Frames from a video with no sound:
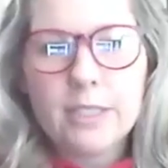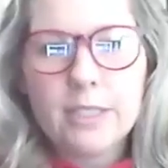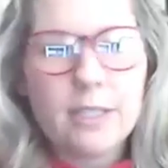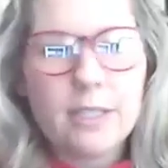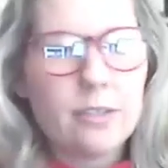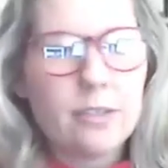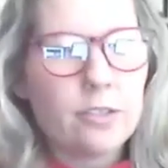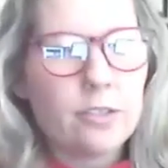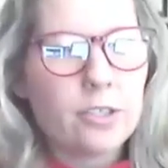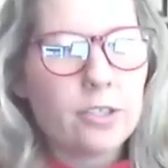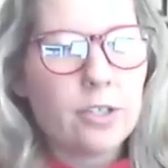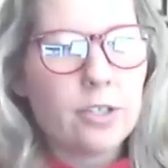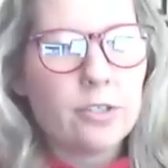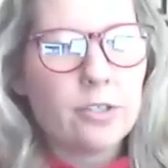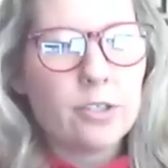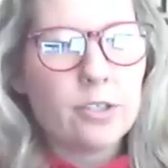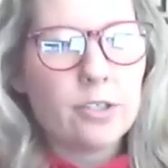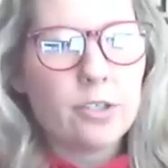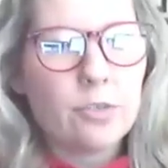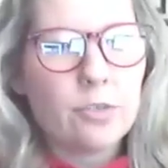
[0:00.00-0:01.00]
And there's
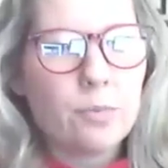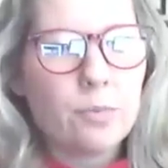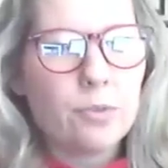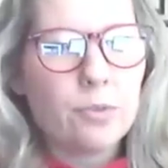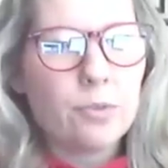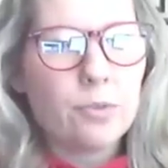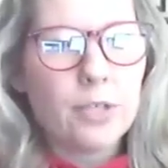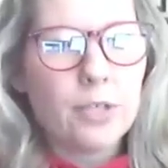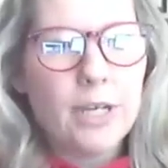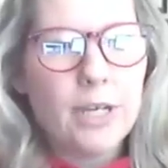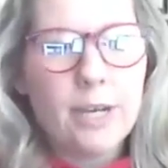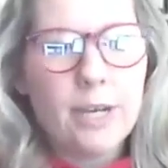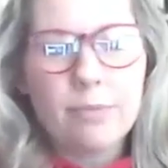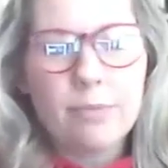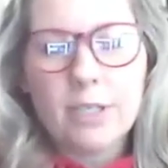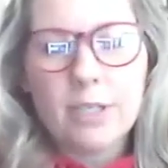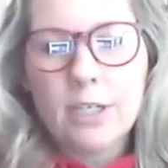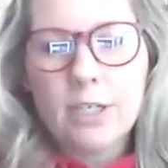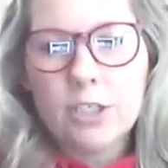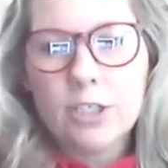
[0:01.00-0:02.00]
also
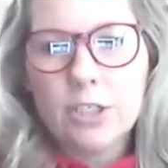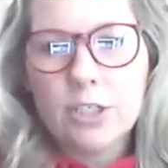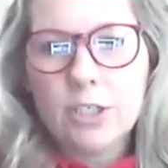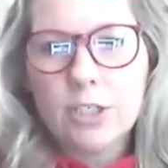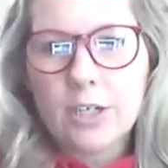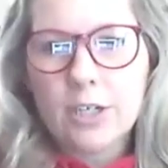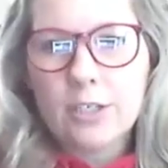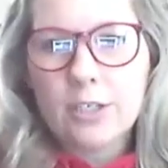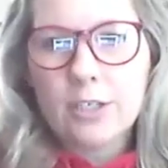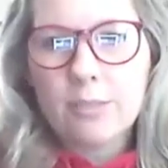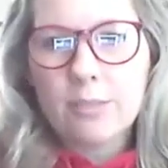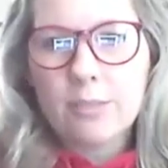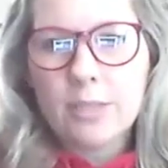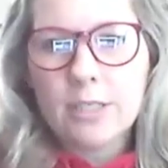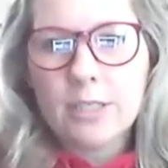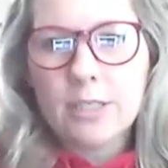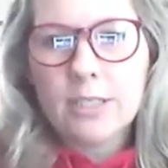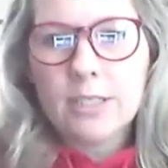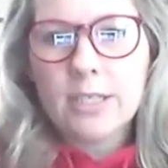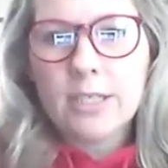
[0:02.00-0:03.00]
pre-application
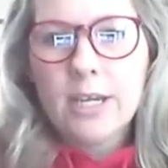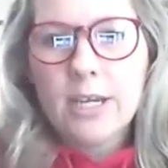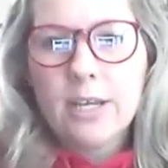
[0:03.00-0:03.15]
documents